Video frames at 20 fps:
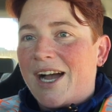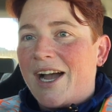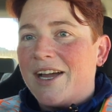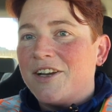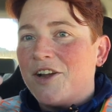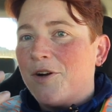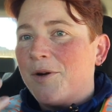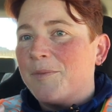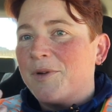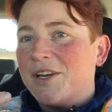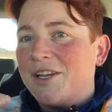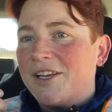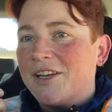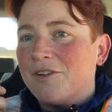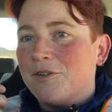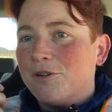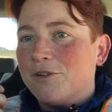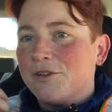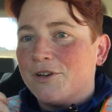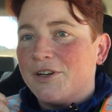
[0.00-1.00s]
I know I'm going to
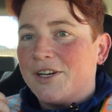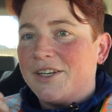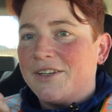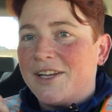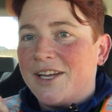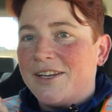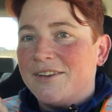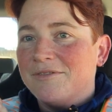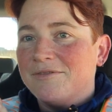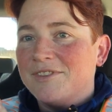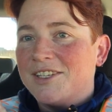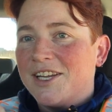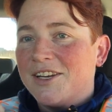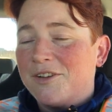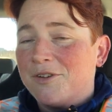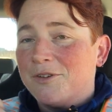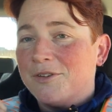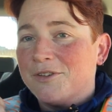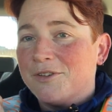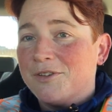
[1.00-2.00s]
get older, and
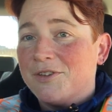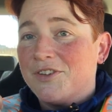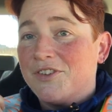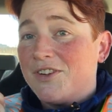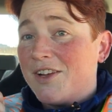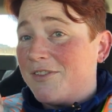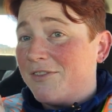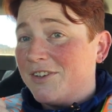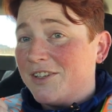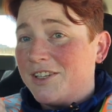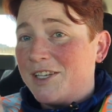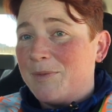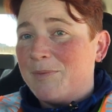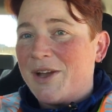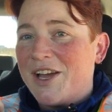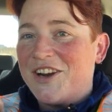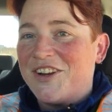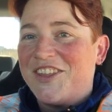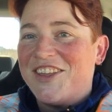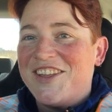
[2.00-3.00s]
getting older is definitely
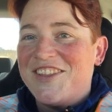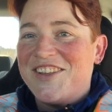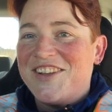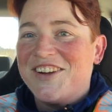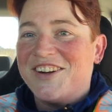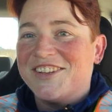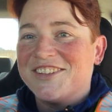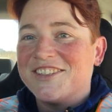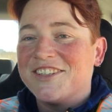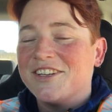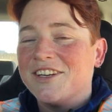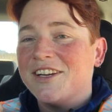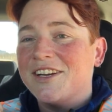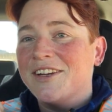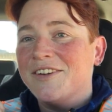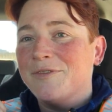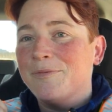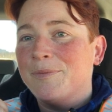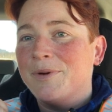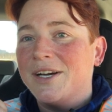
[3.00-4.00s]
better than the
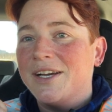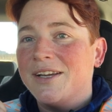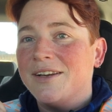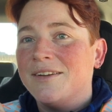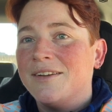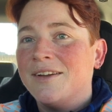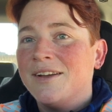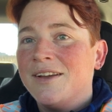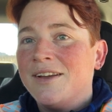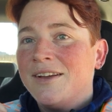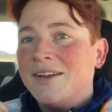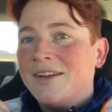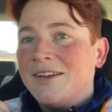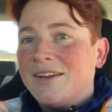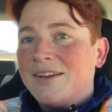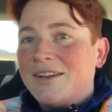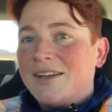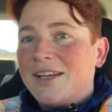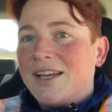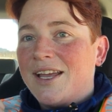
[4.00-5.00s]
alternative, but
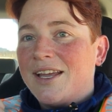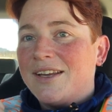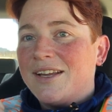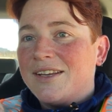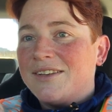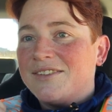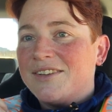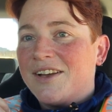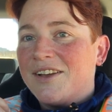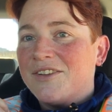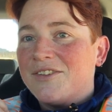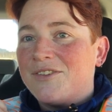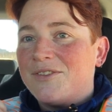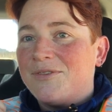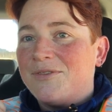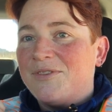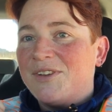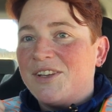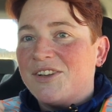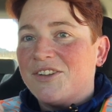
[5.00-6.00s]
it
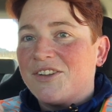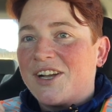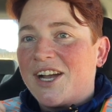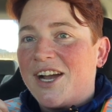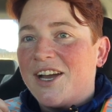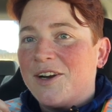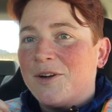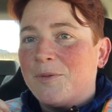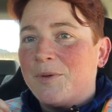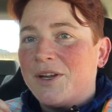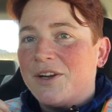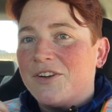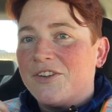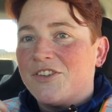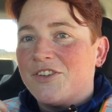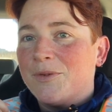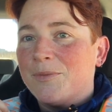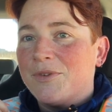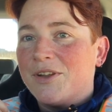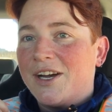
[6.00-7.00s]
does feel kind of
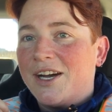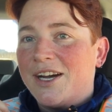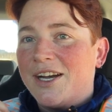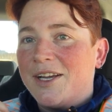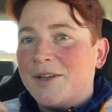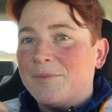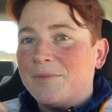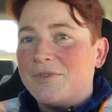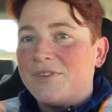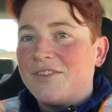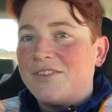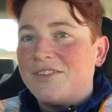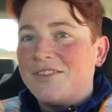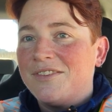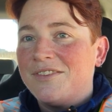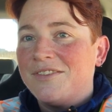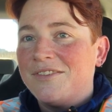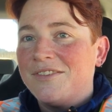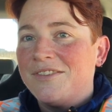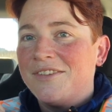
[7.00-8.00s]
weird sometimes.